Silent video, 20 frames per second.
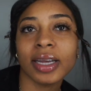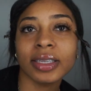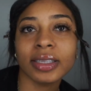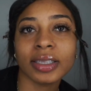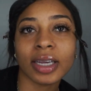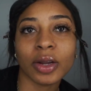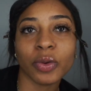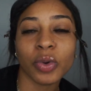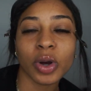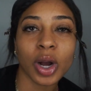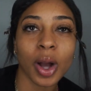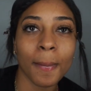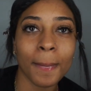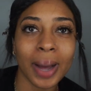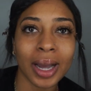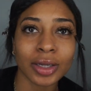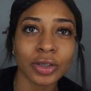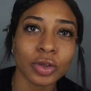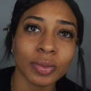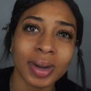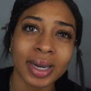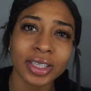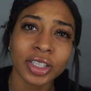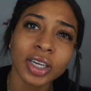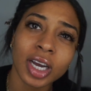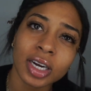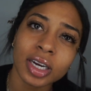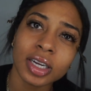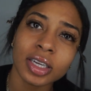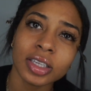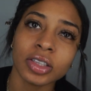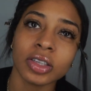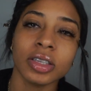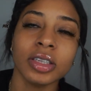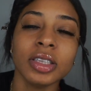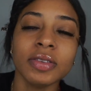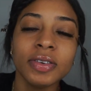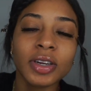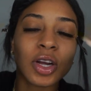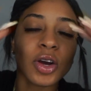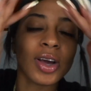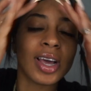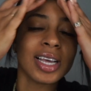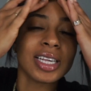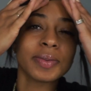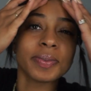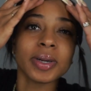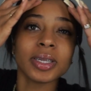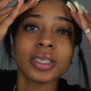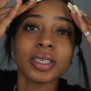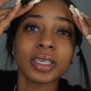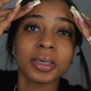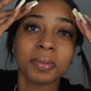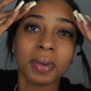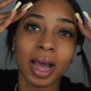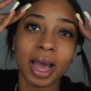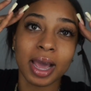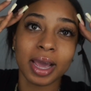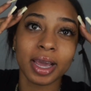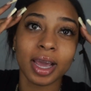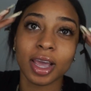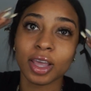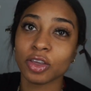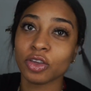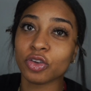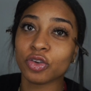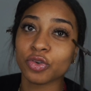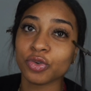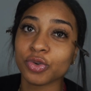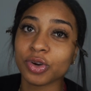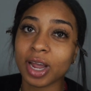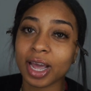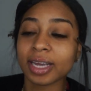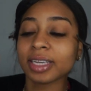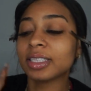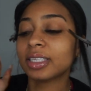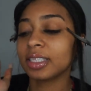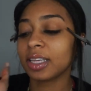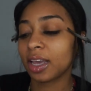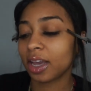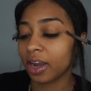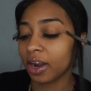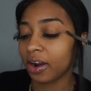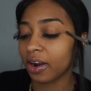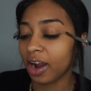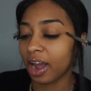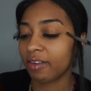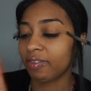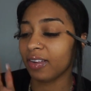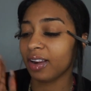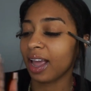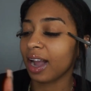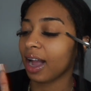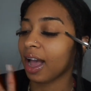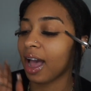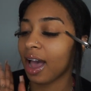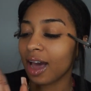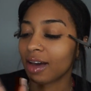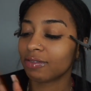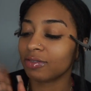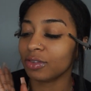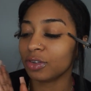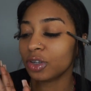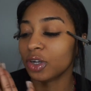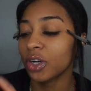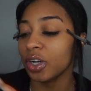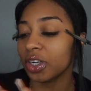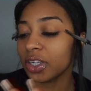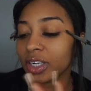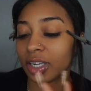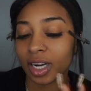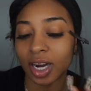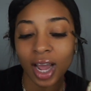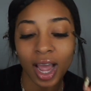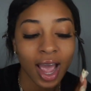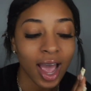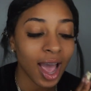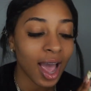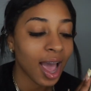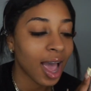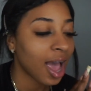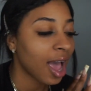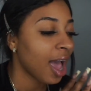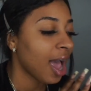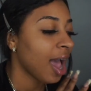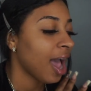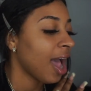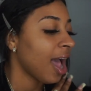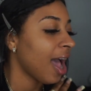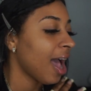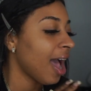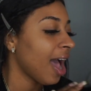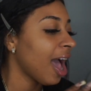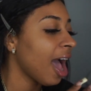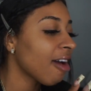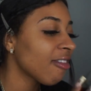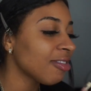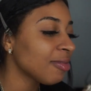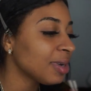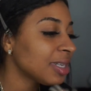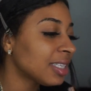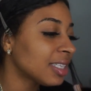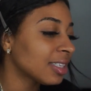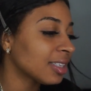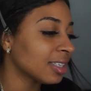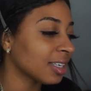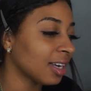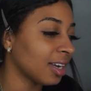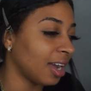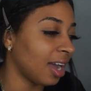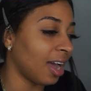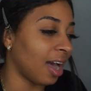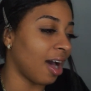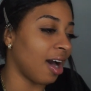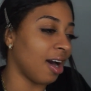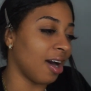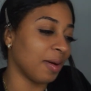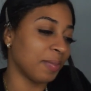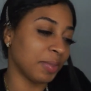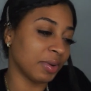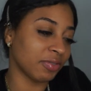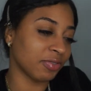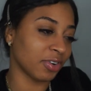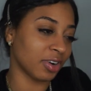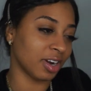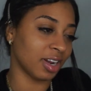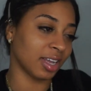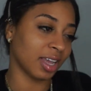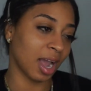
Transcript: guys, and welcome back to my channel. So this video is sponsored by Unice Hair. I feel like I haven't been sitting in front of the